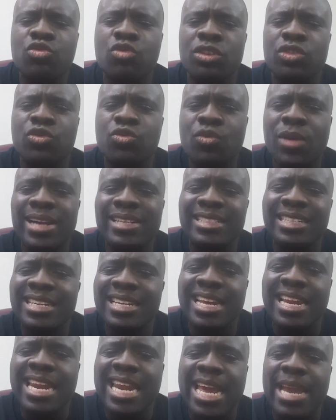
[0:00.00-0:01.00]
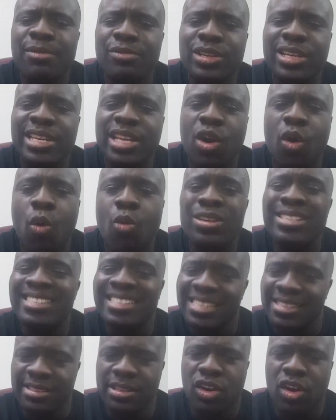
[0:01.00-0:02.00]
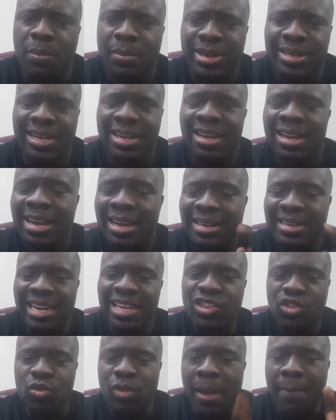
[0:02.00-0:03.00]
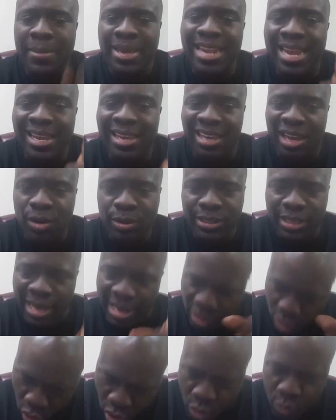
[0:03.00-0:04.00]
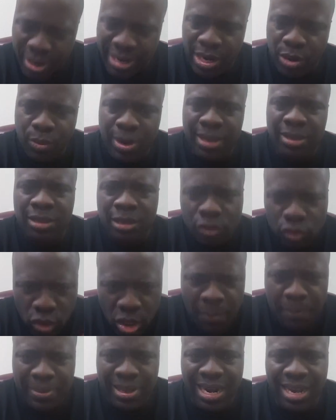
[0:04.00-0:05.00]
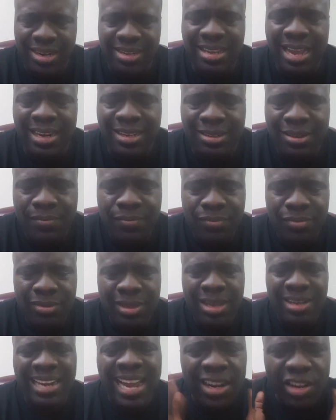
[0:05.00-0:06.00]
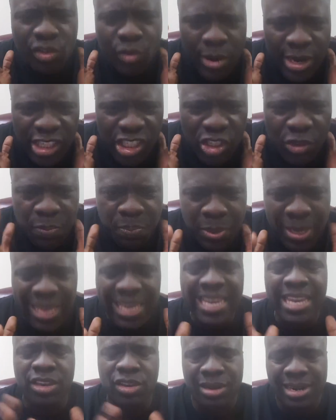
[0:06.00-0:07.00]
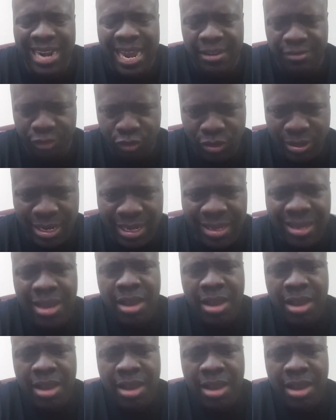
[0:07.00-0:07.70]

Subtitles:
was writing their names and their own sins they committed. That's why I made them guilty and they all ran away. Don't be like that. Let grace speak in your life today.